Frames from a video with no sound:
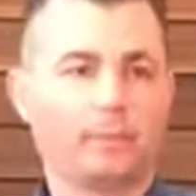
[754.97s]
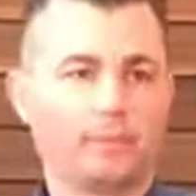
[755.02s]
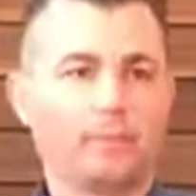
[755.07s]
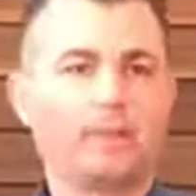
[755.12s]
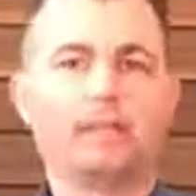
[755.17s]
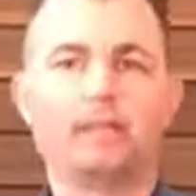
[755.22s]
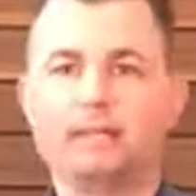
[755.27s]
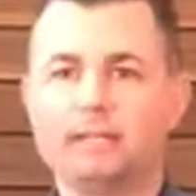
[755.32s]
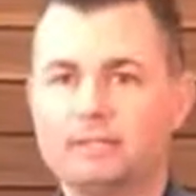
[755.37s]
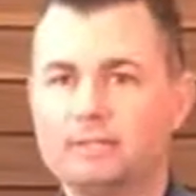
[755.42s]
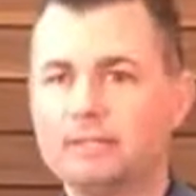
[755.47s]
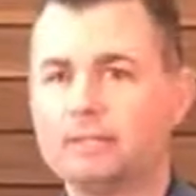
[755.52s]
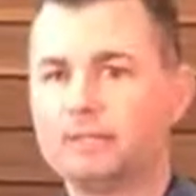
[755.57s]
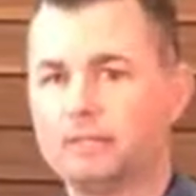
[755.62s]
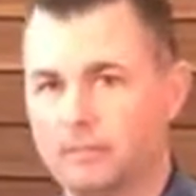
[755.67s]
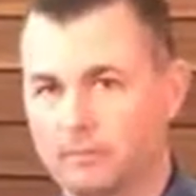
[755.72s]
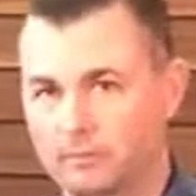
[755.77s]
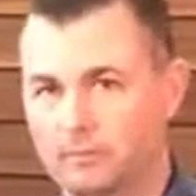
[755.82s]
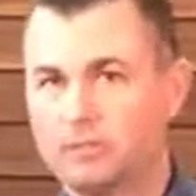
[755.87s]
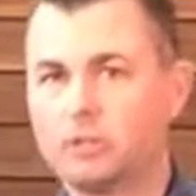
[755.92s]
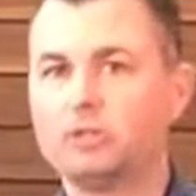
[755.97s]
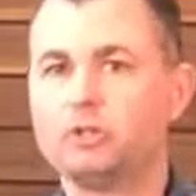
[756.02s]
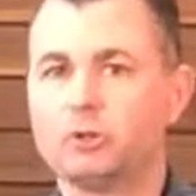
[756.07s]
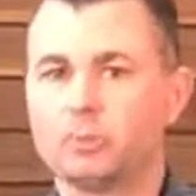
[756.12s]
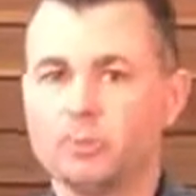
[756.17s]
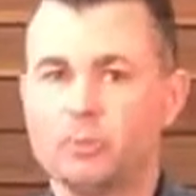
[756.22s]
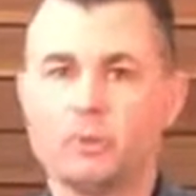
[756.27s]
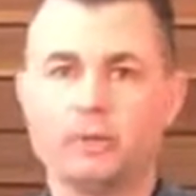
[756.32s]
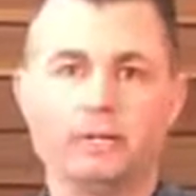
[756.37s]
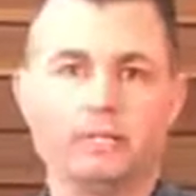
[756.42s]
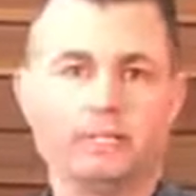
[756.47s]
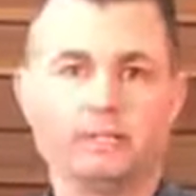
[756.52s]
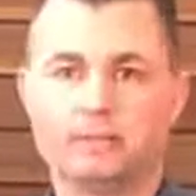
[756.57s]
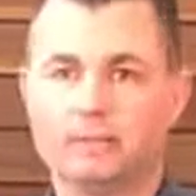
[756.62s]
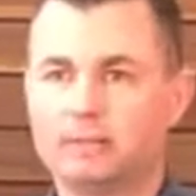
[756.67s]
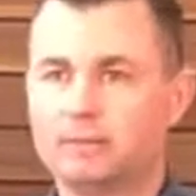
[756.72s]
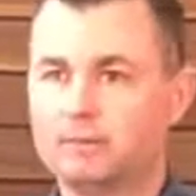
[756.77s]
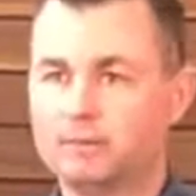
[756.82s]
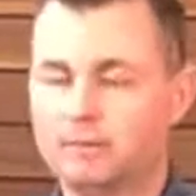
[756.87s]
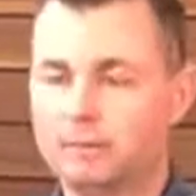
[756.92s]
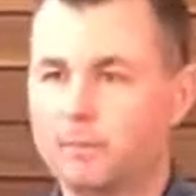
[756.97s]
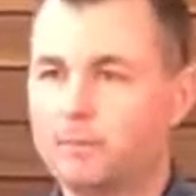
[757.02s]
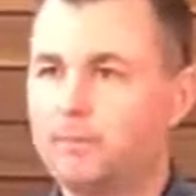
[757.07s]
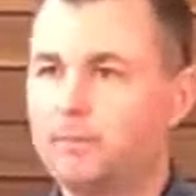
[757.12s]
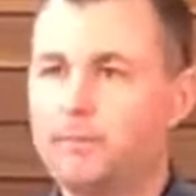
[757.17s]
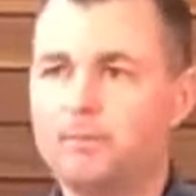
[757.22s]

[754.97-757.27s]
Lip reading: It is, to your point, the